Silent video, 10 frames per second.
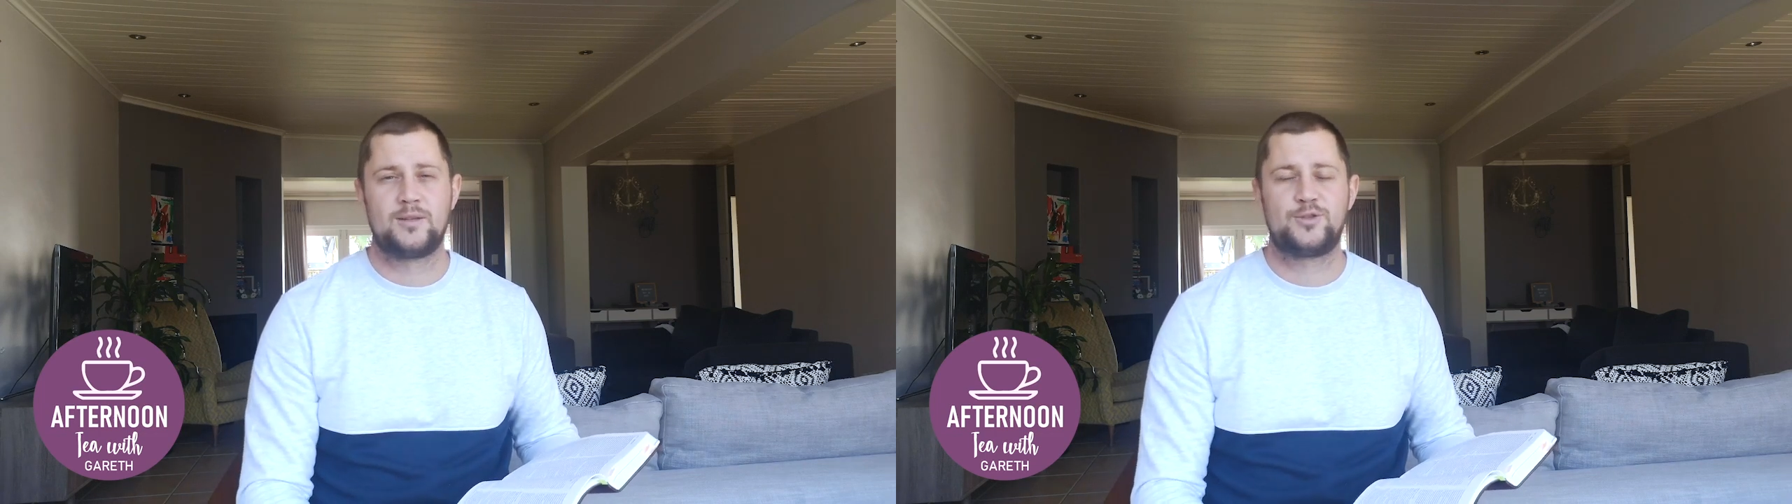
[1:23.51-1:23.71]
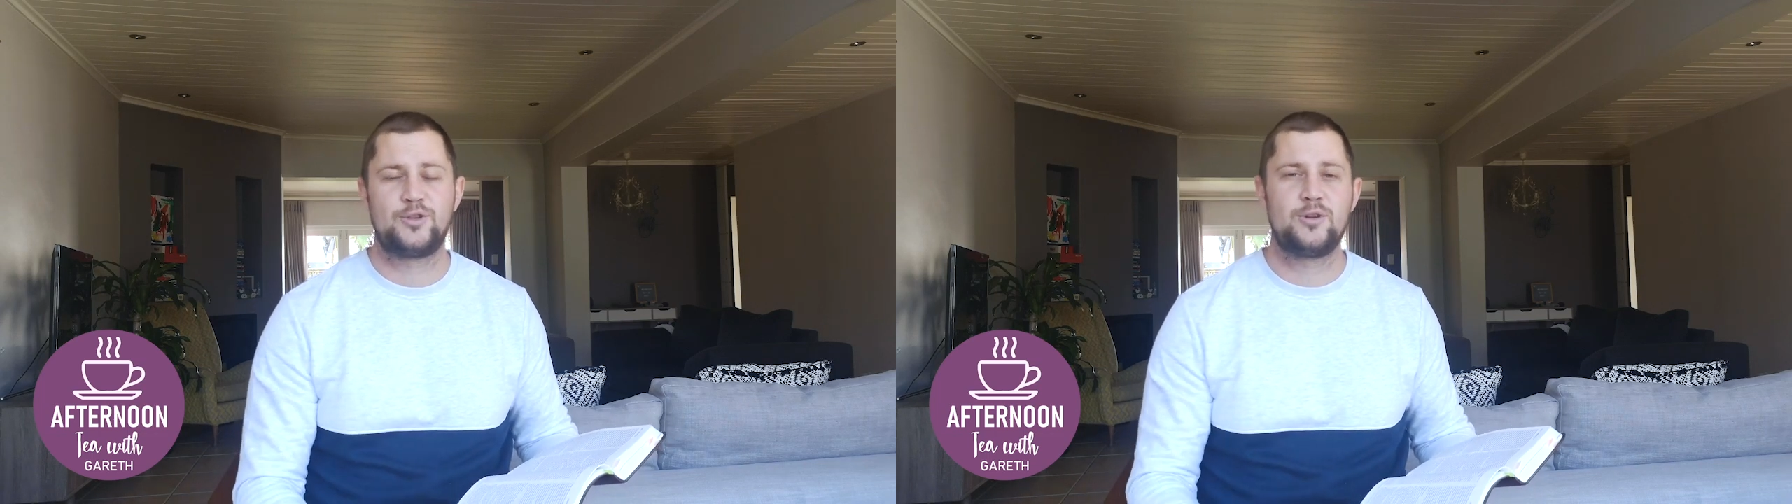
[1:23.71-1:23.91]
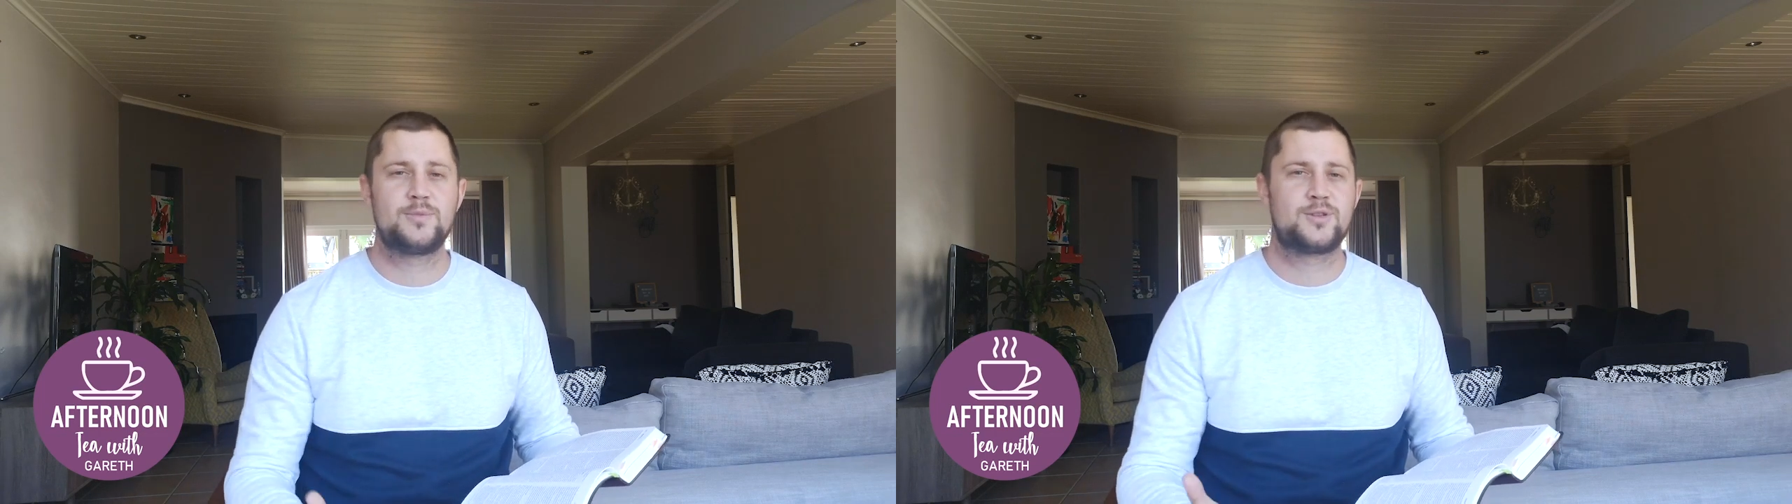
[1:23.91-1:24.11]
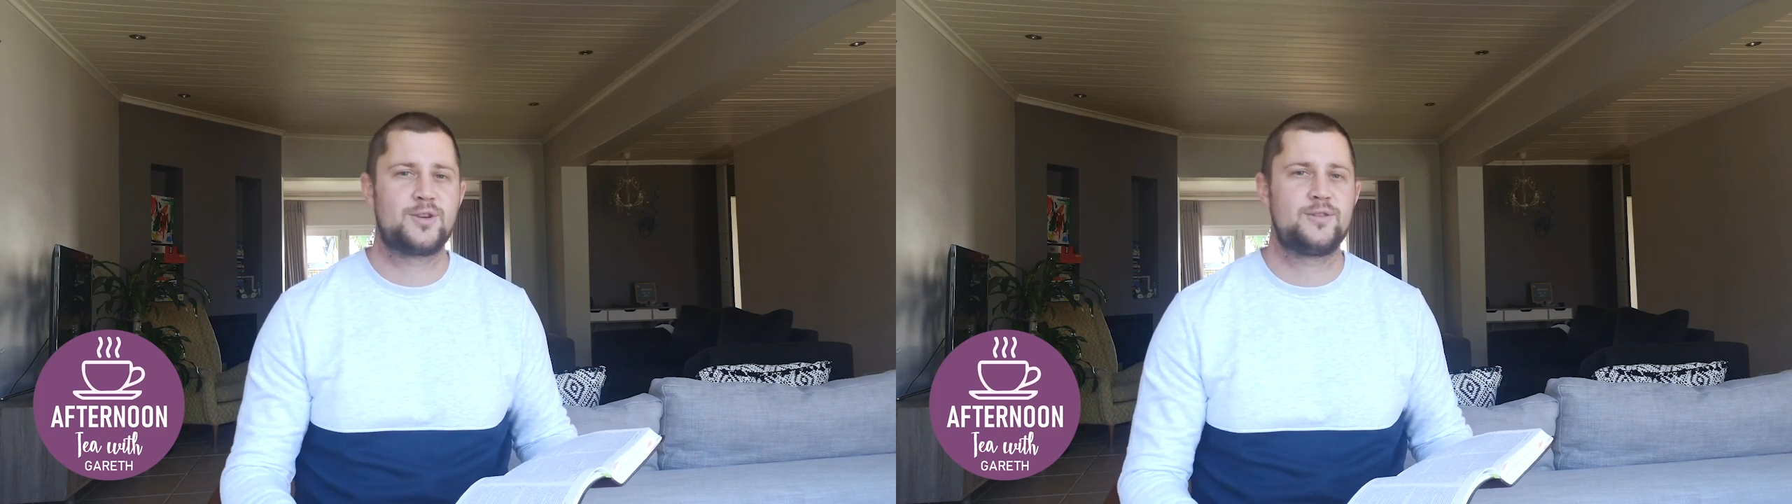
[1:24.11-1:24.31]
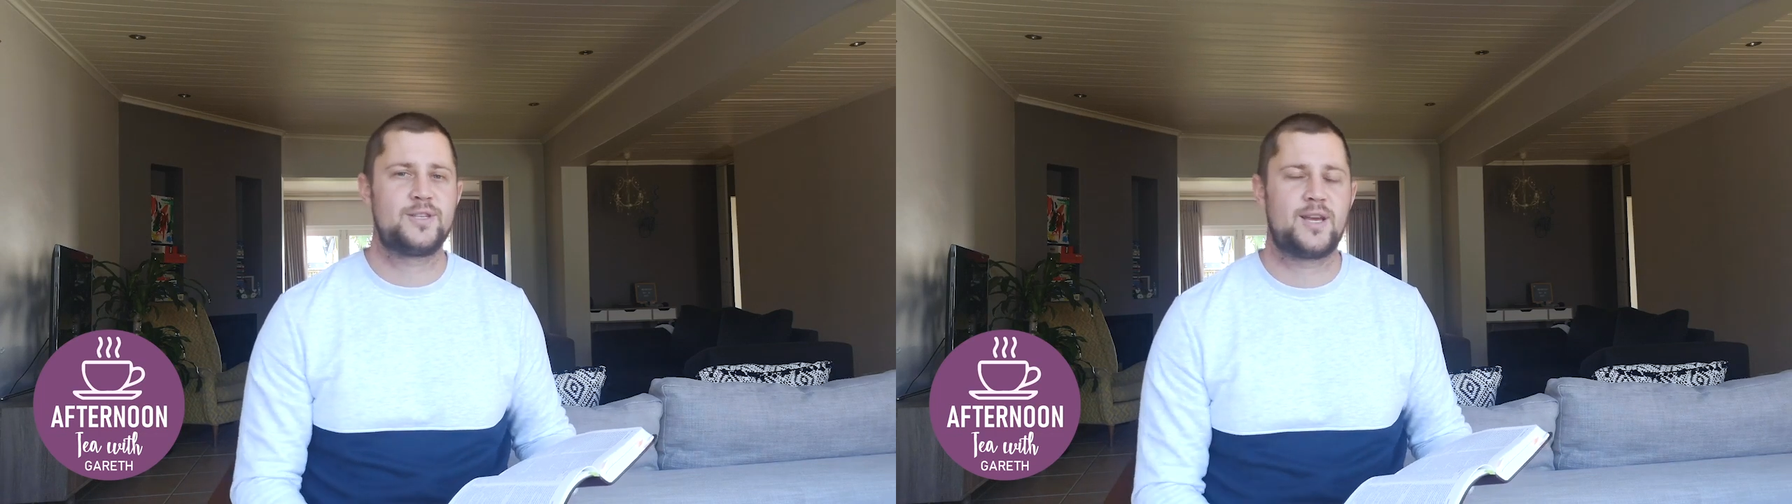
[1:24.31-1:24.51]
terms
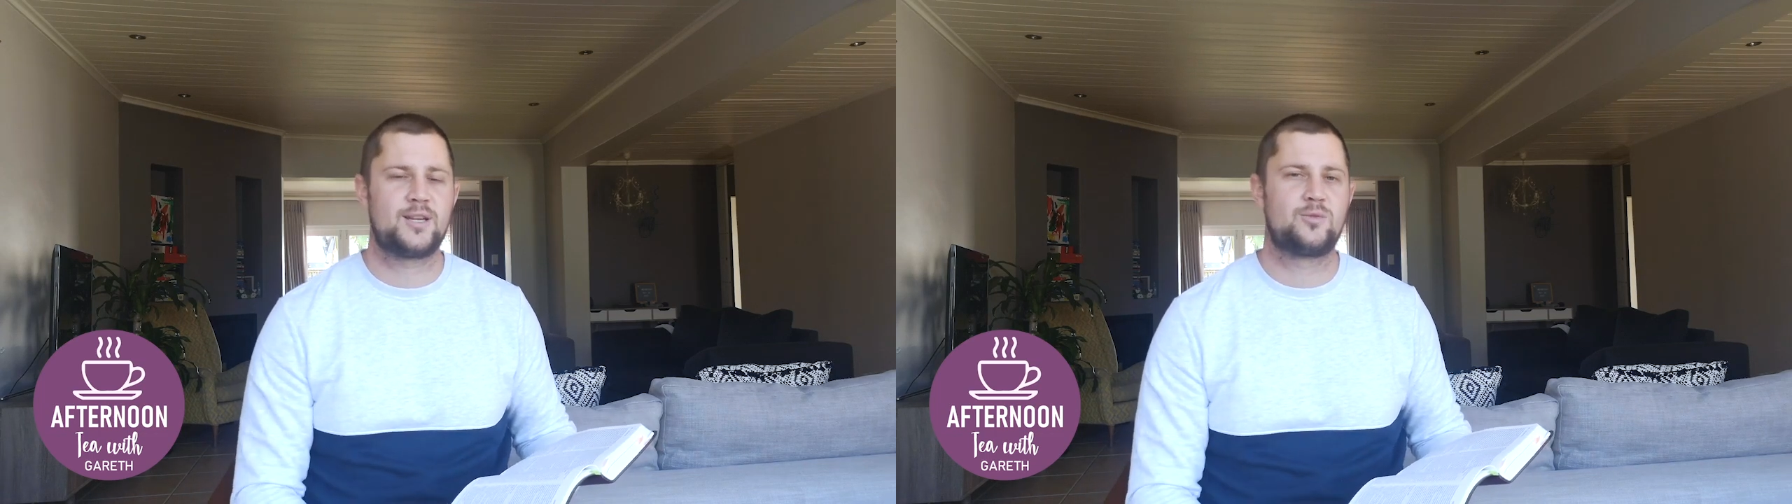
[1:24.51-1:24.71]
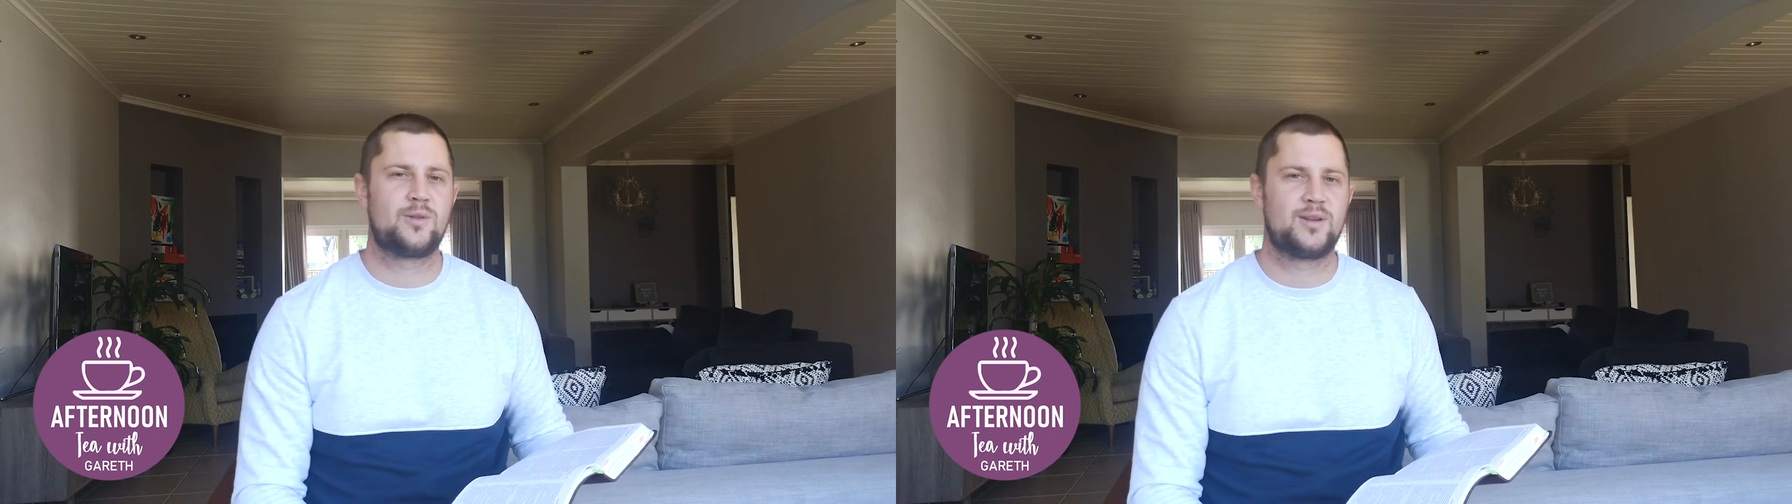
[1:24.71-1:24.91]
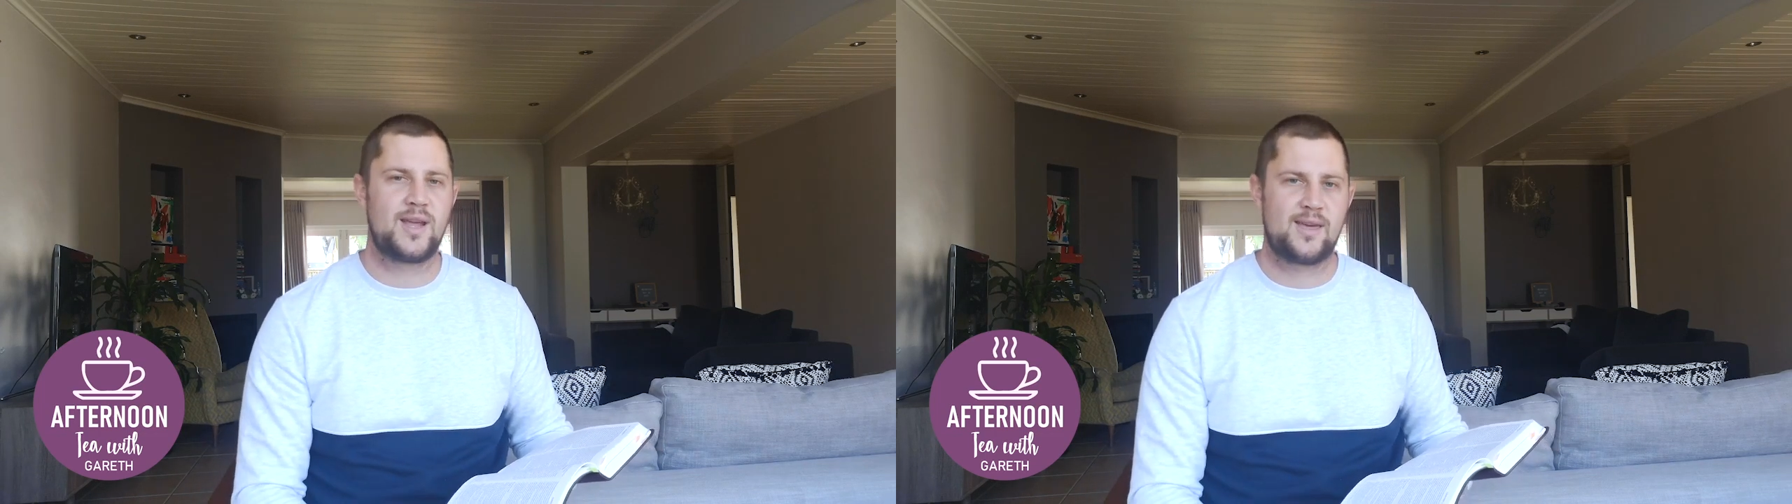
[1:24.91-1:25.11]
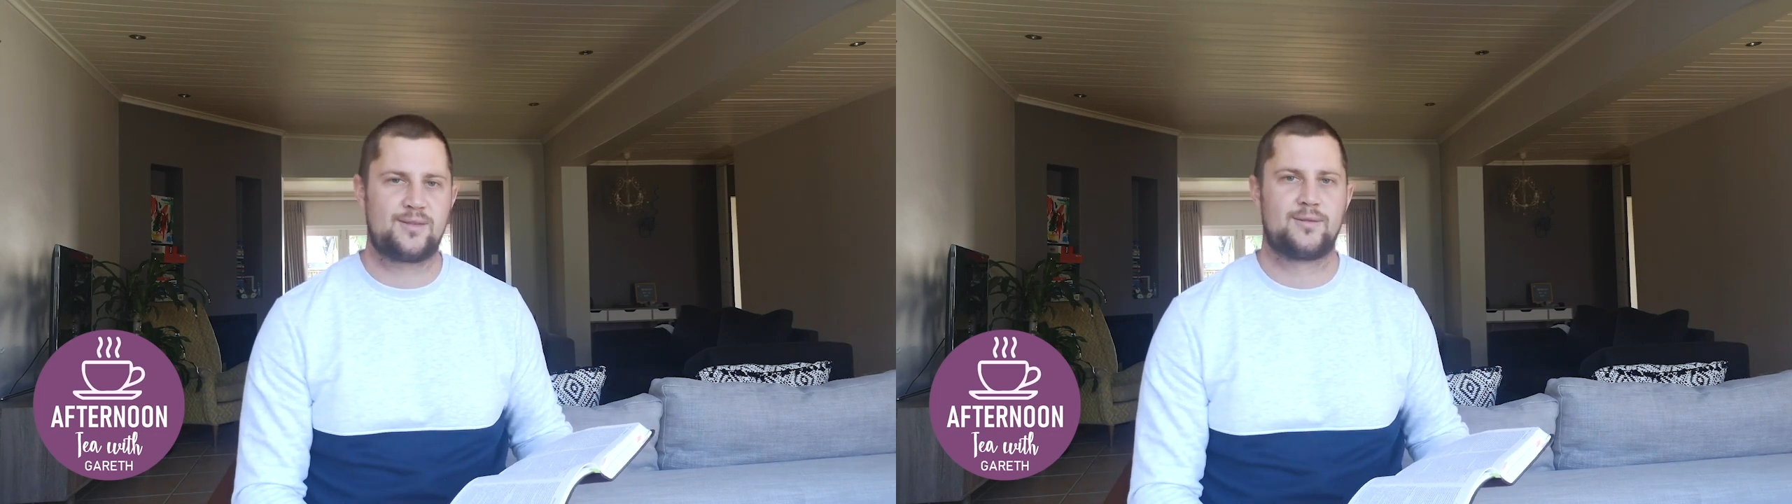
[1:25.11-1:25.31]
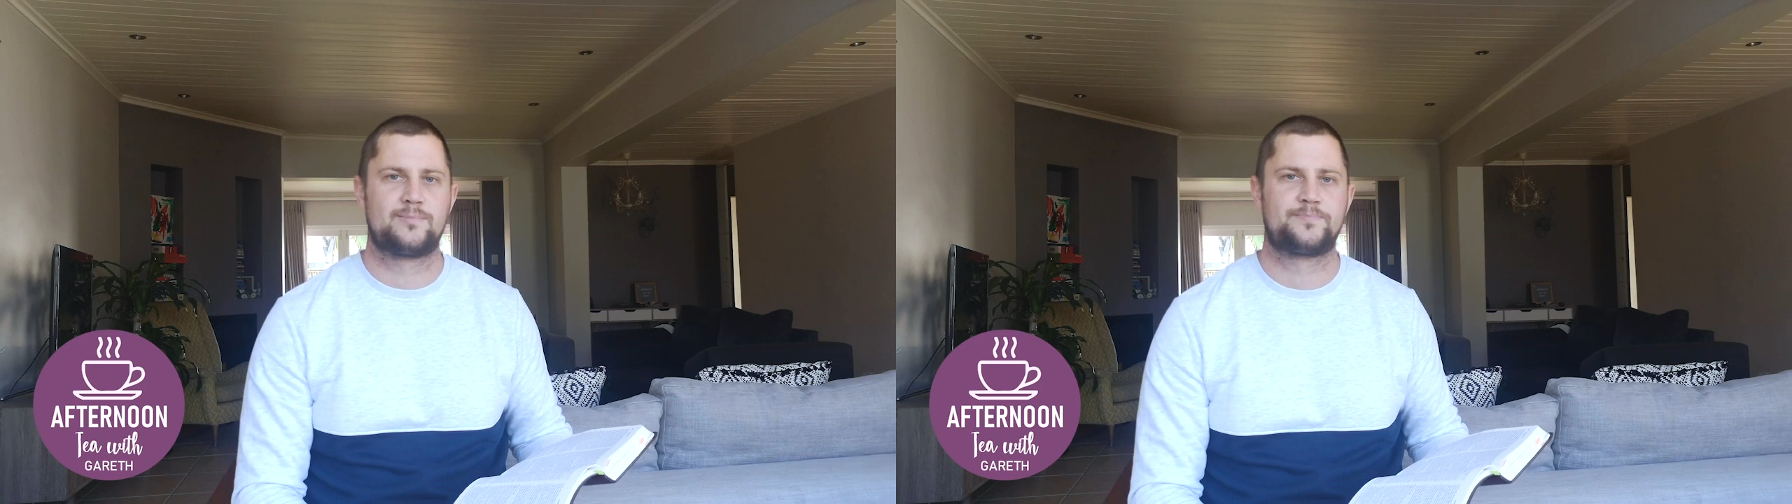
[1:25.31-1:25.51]
associated with death.